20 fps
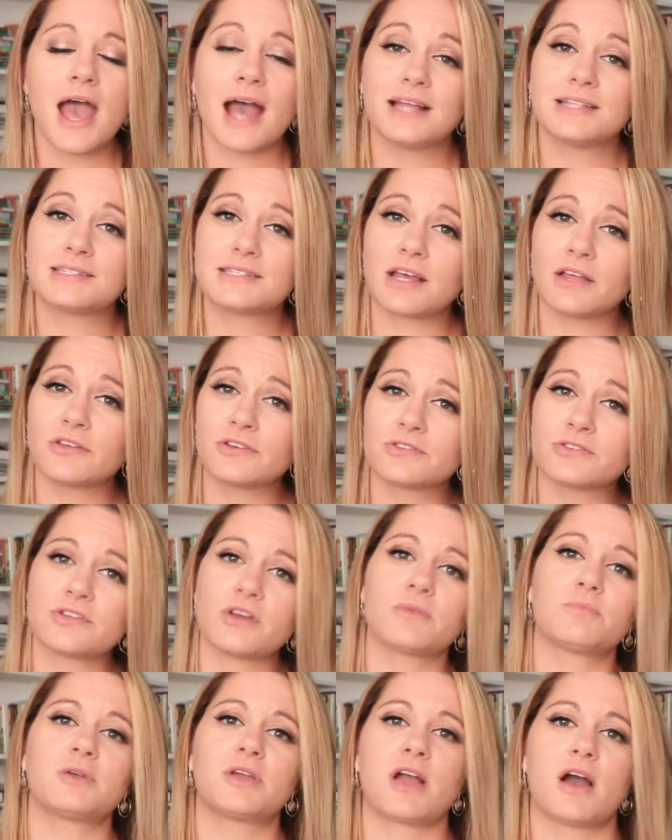And sellers
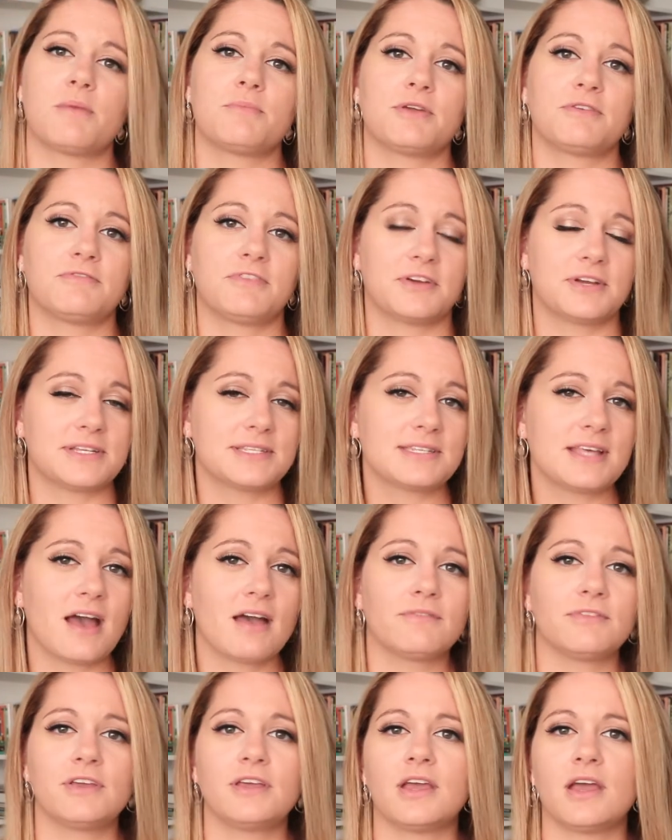are becoming very
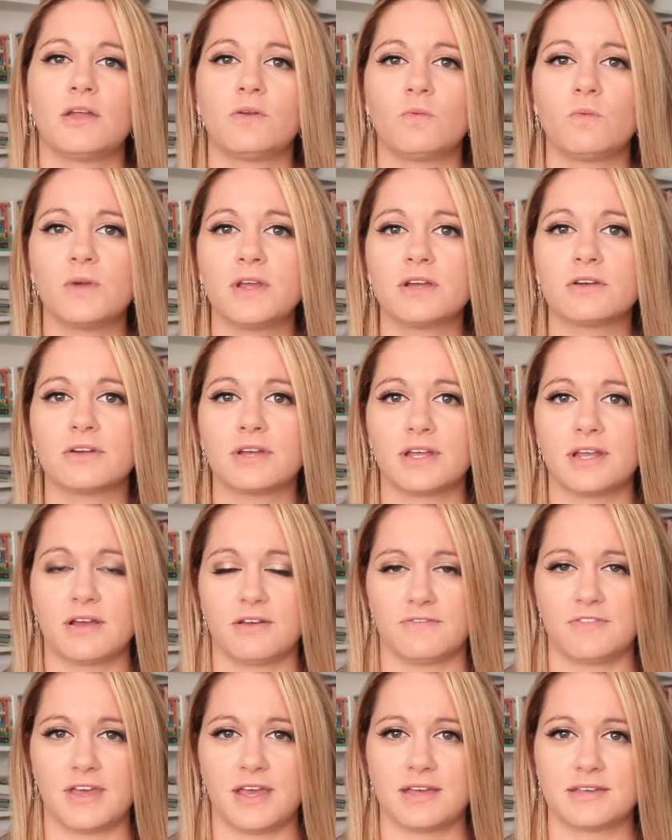savvy and weary
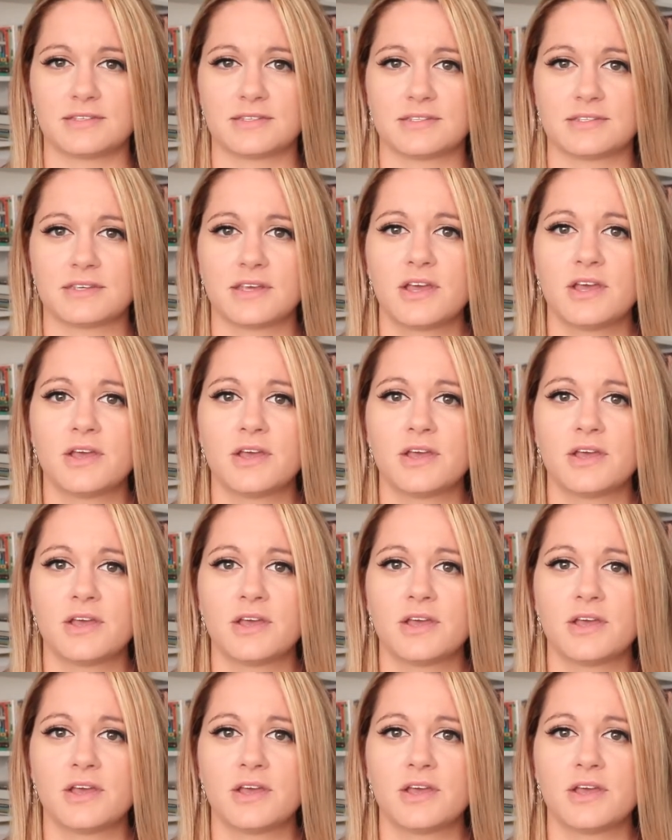of this.